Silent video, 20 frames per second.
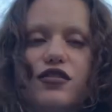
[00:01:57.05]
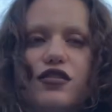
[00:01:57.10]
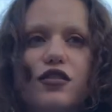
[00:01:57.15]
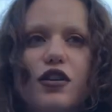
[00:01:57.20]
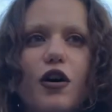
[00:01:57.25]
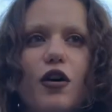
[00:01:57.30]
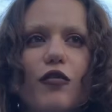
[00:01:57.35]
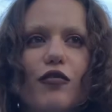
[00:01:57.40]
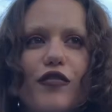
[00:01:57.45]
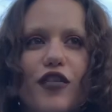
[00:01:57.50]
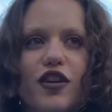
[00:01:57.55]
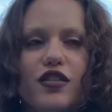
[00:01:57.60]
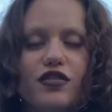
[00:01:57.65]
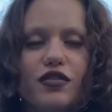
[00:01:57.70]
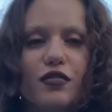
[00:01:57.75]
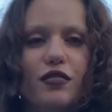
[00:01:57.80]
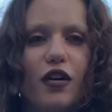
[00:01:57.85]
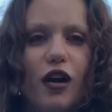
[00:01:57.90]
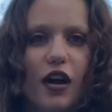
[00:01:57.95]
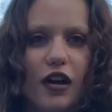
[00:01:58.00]
So first
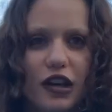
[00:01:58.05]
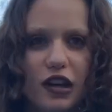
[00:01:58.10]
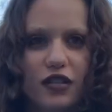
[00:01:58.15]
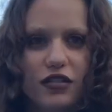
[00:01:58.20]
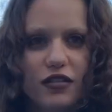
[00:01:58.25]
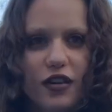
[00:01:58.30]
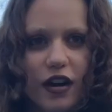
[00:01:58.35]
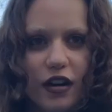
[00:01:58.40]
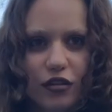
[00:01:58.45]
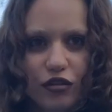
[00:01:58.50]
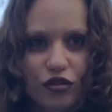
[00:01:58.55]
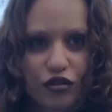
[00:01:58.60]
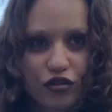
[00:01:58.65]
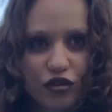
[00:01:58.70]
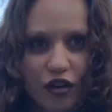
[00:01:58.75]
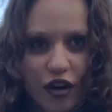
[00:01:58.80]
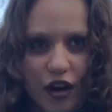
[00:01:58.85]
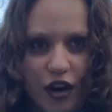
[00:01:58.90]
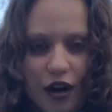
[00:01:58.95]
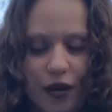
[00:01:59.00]
of all, he's not
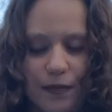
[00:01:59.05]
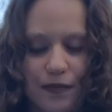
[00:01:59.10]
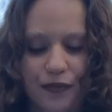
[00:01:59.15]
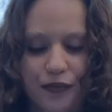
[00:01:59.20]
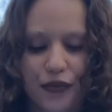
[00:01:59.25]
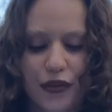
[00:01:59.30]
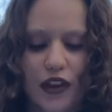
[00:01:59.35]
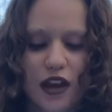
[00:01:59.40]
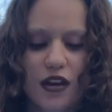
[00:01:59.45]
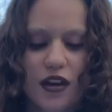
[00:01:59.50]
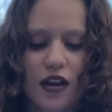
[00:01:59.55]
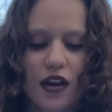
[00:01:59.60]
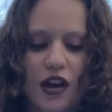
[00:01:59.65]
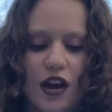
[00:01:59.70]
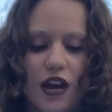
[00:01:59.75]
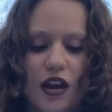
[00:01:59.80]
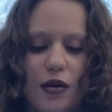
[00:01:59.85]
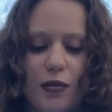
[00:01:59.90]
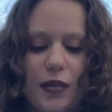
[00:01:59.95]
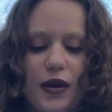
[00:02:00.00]
sure
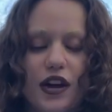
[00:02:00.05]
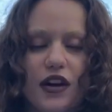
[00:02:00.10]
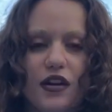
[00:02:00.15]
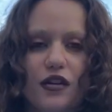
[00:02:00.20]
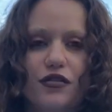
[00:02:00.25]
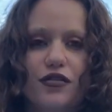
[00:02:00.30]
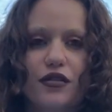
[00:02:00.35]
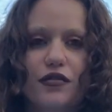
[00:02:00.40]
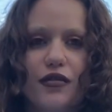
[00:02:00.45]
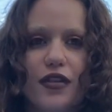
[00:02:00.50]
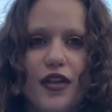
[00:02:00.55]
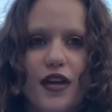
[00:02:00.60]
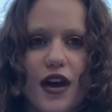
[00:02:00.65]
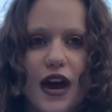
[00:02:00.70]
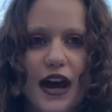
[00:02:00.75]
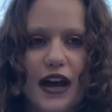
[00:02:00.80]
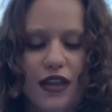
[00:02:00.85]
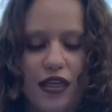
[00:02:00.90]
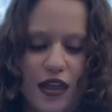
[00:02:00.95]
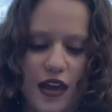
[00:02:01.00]
because of the
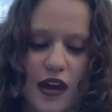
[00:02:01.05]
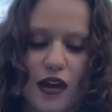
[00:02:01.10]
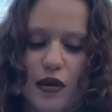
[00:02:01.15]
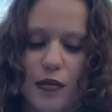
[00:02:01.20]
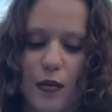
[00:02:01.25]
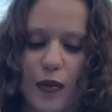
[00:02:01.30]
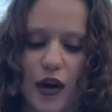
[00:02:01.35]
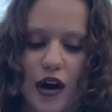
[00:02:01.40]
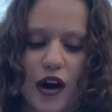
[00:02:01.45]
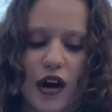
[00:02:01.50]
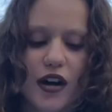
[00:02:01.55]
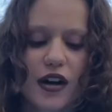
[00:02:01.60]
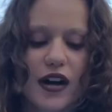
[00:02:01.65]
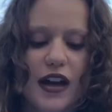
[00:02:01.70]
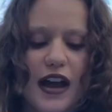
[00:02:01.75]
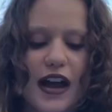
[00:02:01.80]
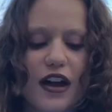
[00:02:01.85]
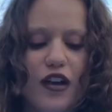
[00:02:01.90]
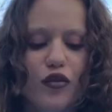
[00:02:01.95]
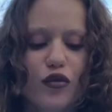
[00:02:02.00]
I think part,
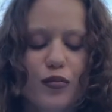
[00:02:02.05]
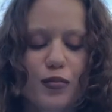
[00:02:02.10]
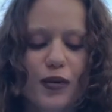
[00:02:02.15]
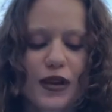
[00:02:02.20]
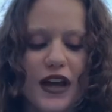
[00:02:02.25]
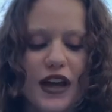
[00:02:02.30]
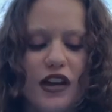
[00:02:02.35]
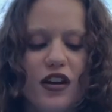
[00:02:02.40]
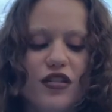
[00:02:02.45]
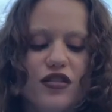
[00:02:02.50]
and Bladee is